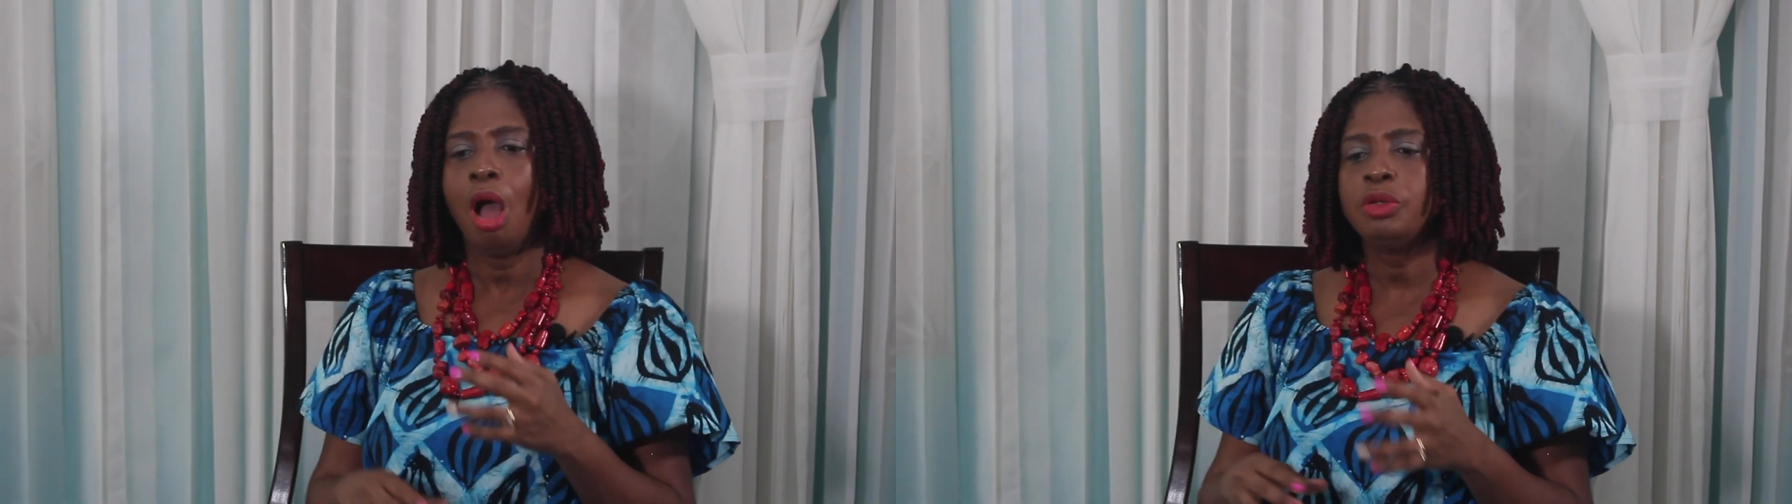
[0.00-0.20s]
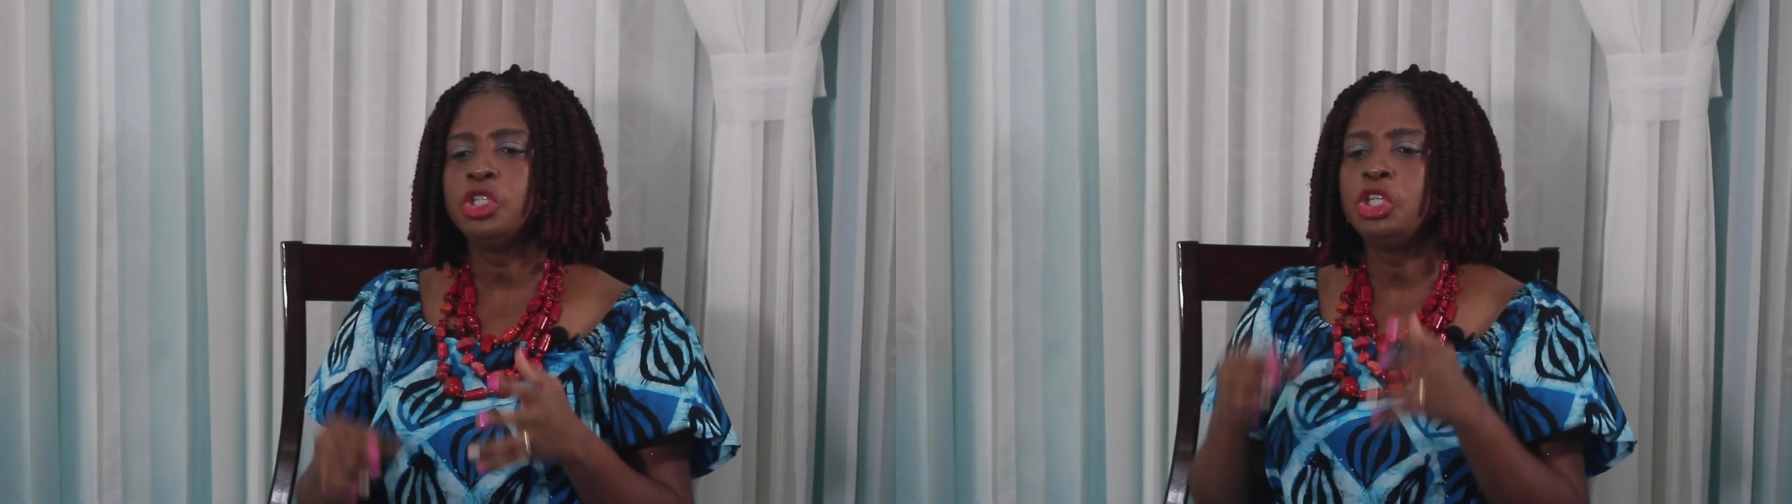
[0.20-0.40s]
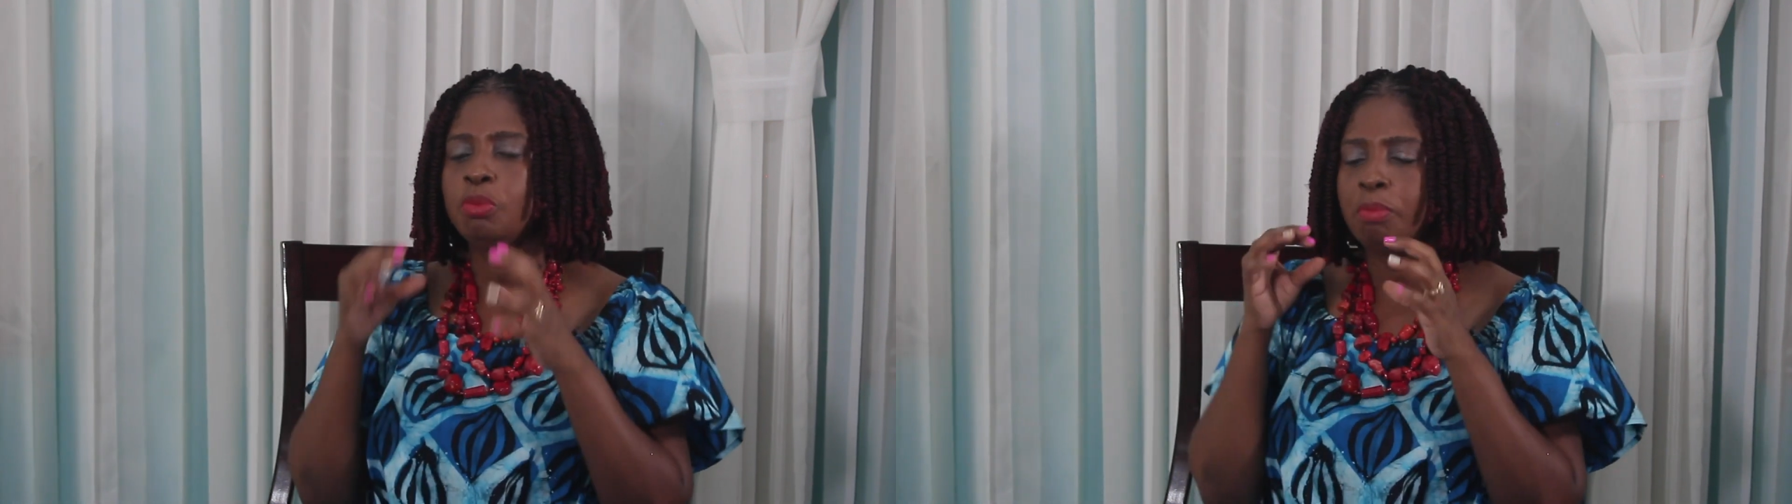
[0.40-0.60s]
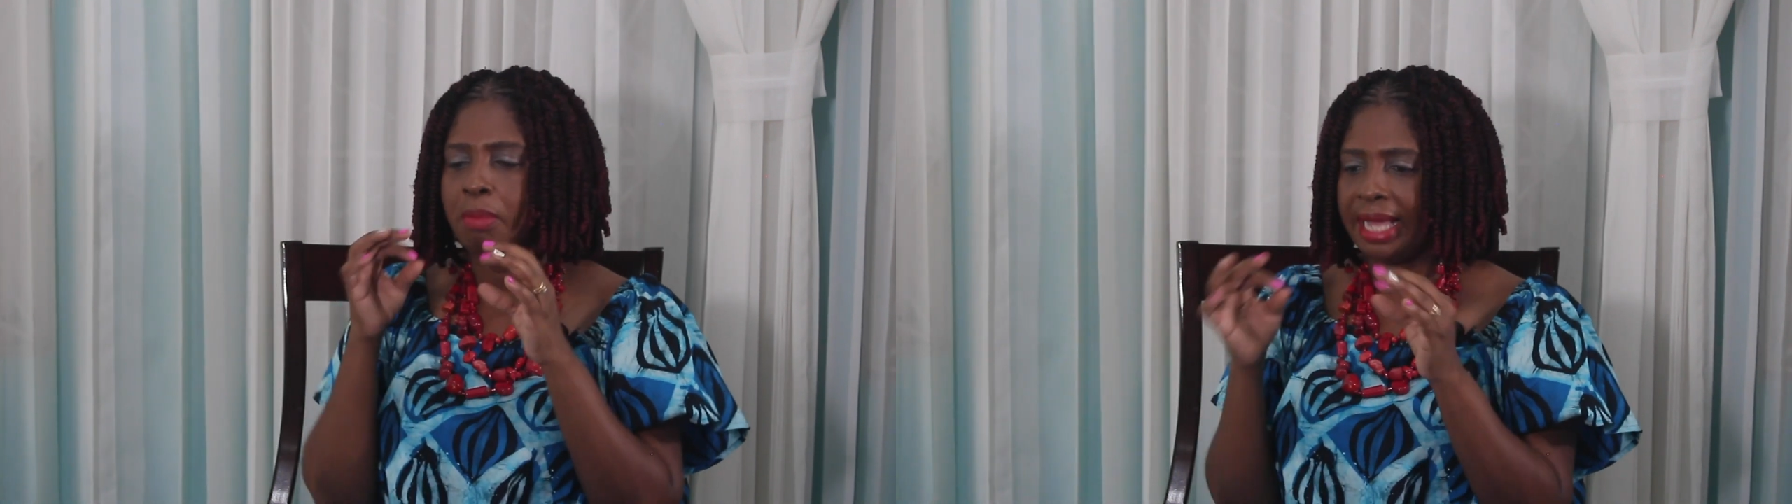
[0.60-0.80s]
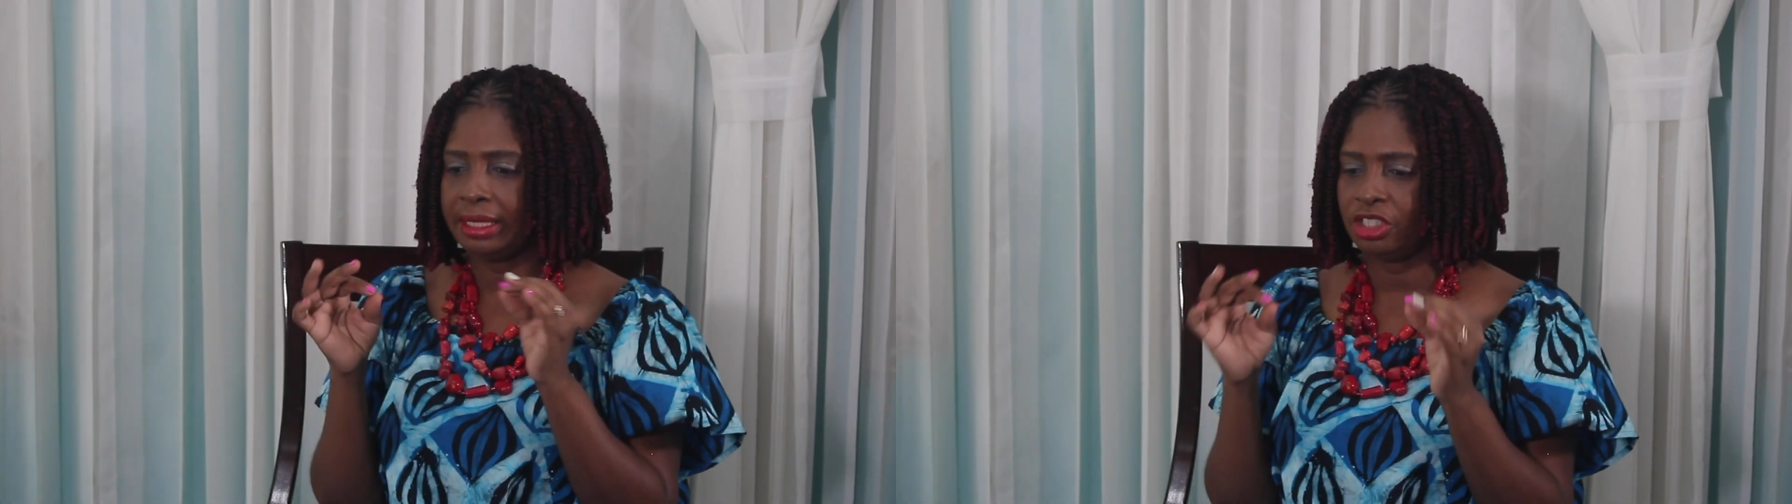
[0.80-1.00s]
How do you
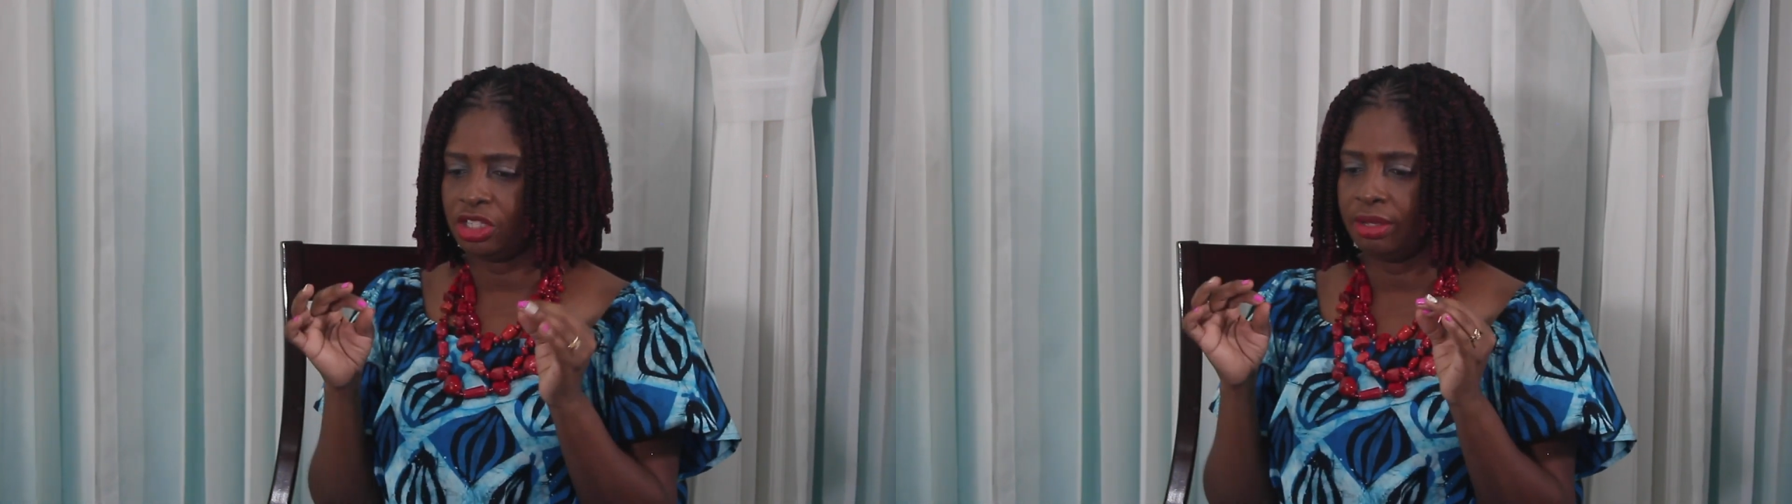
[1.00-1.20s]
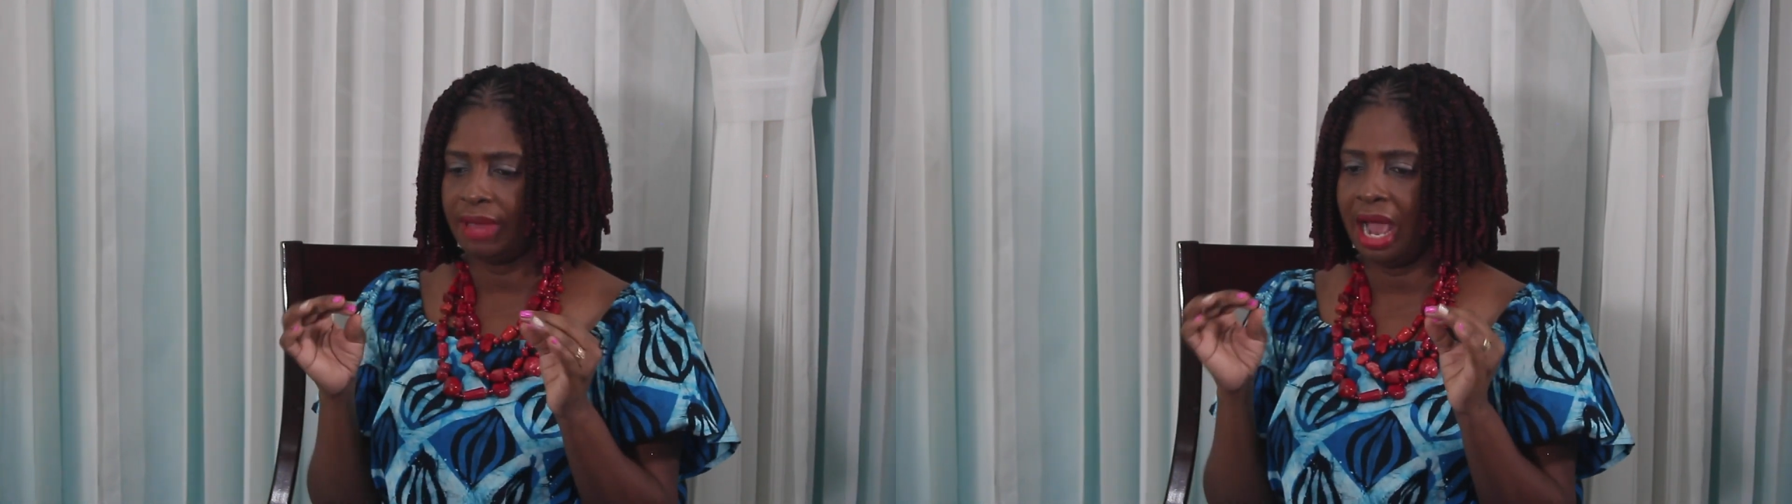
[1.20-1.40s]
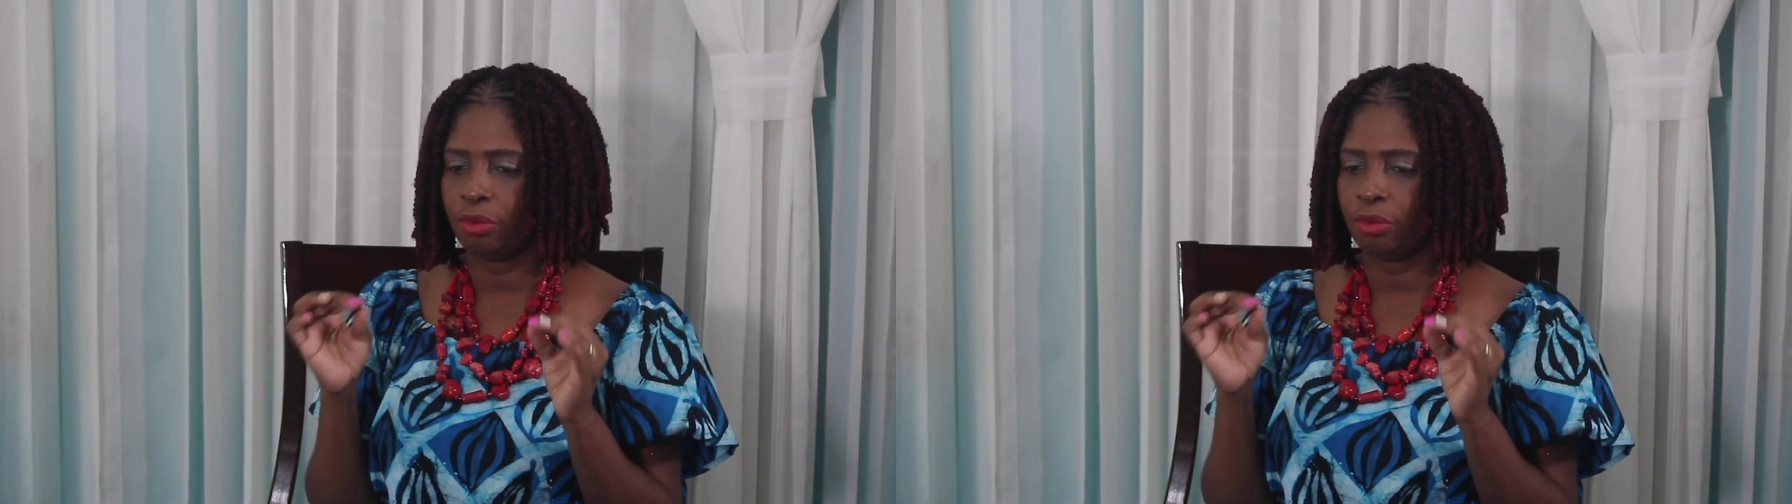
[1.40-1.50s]
manage